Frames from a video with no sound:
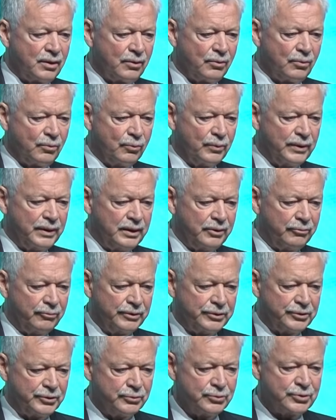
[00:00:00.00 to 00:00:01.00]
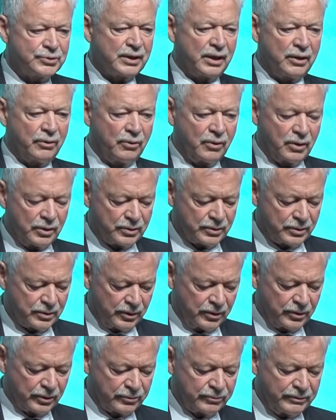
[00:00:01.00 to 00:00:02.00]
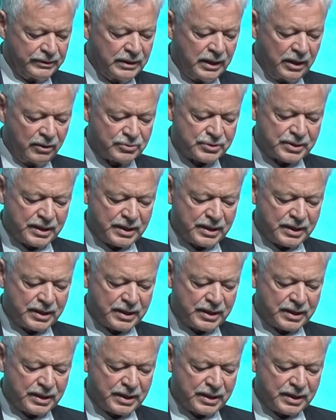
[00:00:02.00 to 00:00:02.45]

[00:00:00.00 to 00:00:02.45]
we reduced our greenhouse